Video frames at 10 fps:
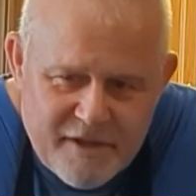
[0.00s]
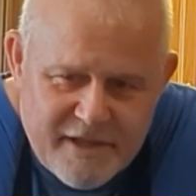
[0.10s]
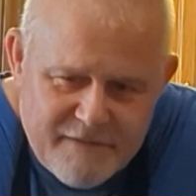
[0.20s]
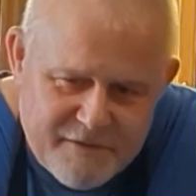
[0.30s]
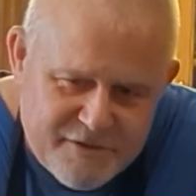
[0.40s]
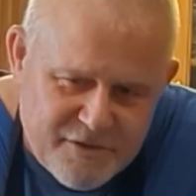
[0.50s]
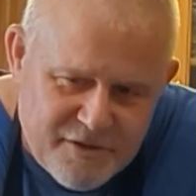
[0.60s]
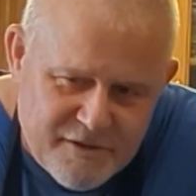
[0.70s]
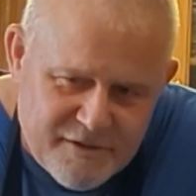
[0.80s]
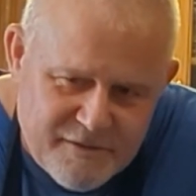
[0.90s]
give it to
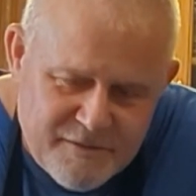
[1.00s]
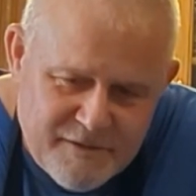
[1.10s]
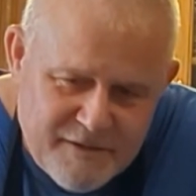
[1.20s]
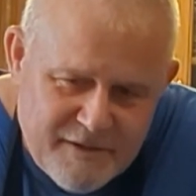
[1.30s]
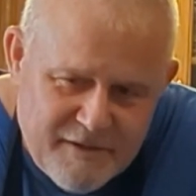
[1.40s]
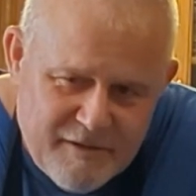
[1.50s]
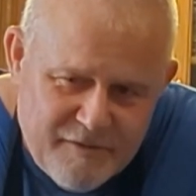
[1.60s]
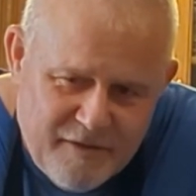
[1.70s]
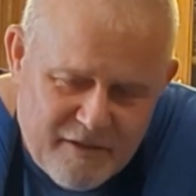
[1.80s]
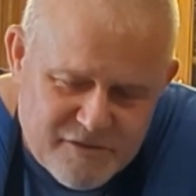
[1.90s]
the
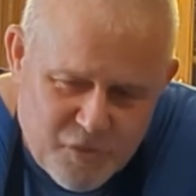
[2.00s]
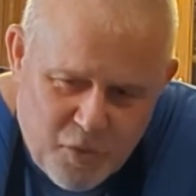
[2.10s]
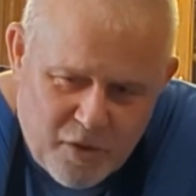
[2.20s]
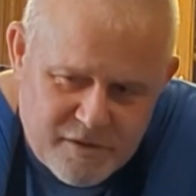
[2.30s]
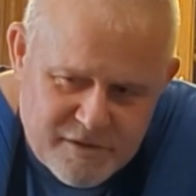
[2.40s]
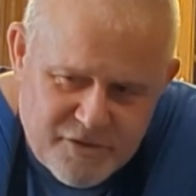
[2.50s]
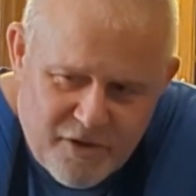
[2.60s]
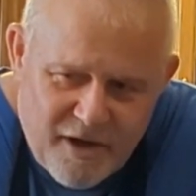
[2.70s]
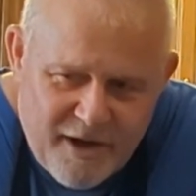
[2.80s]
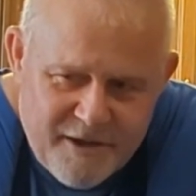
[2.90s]
fellows at work to
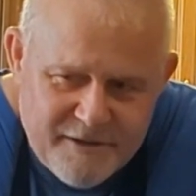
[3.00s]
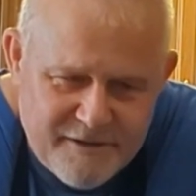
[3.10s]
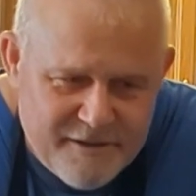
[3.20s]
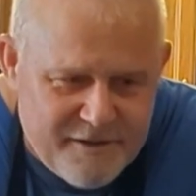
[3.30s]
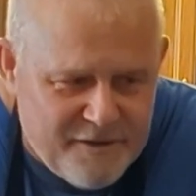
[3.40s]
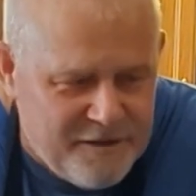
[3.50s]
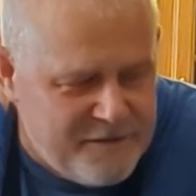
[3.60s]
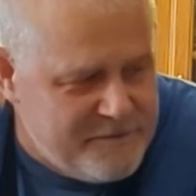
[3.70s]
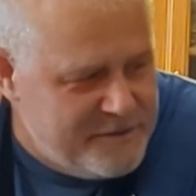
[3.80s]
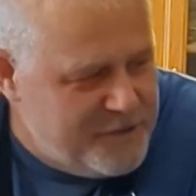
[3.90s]
try, and
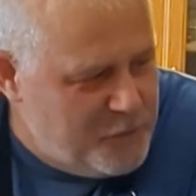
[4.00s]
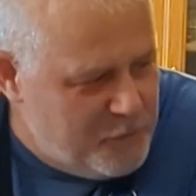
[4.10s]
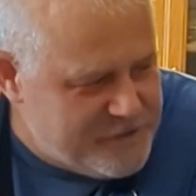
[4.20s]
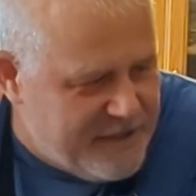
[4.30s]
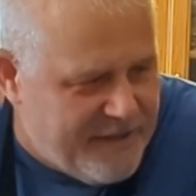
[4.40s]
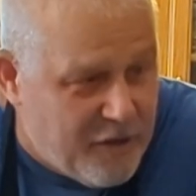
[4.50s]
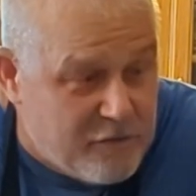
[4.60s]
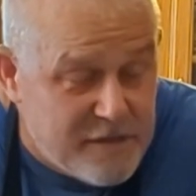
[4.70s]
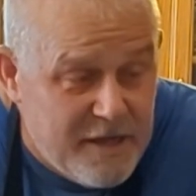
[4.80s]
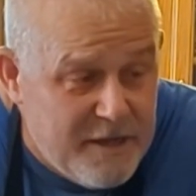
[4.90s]
we'll see how that
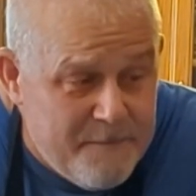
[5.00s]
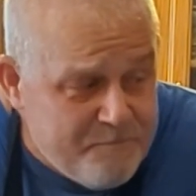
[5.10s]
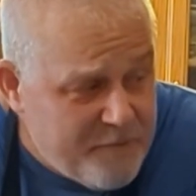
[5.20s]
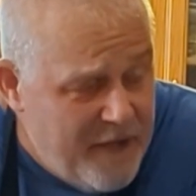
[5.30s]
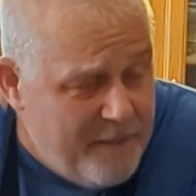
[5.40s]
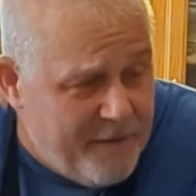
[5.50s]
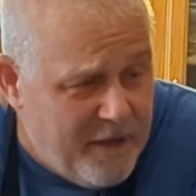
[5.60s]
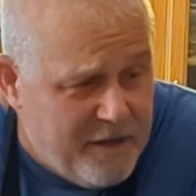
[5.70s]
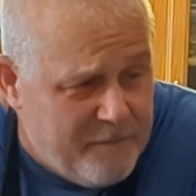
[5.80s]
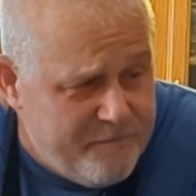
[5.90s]
goes. I'm
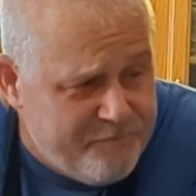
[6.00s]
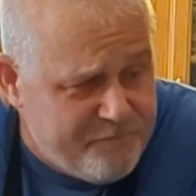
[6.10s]
gonna